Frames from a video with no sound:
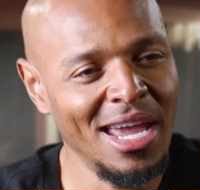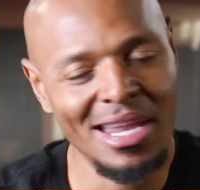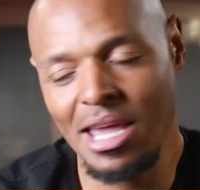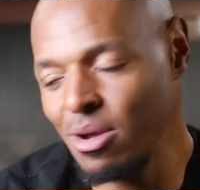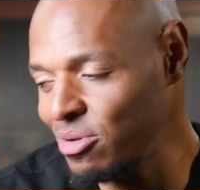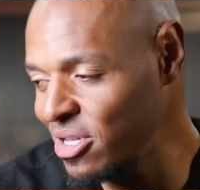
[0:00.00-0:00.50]

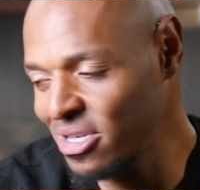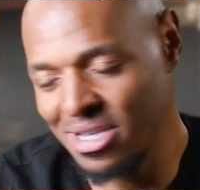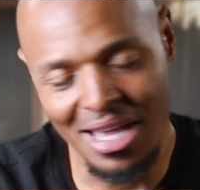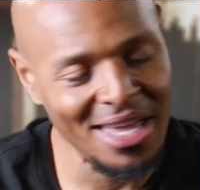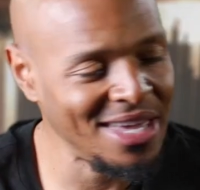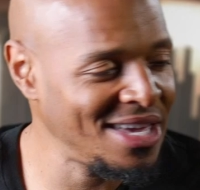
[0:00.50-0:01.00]
And they were
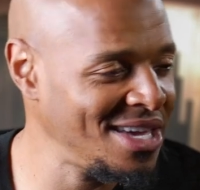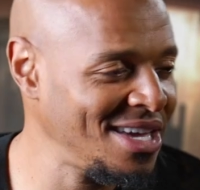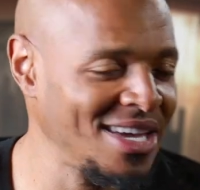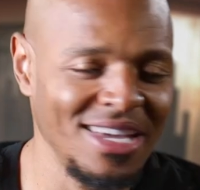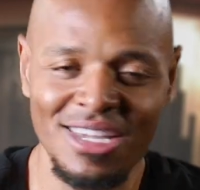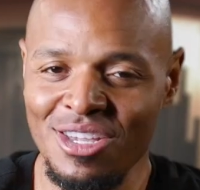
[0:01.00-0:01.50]
just like,
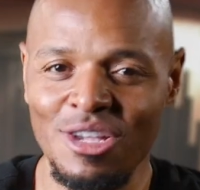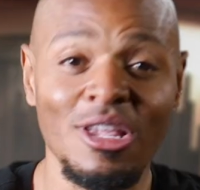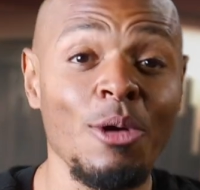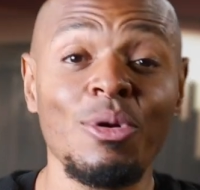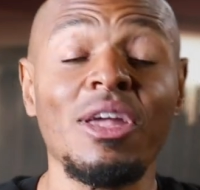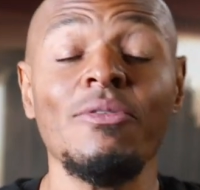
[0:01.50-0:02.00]
eh, you know,
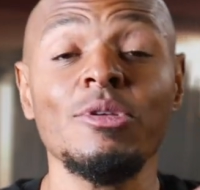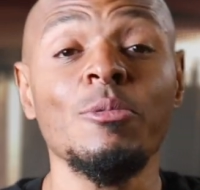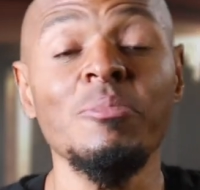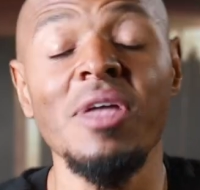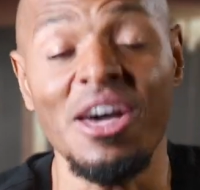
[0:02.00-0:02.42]
they were giving them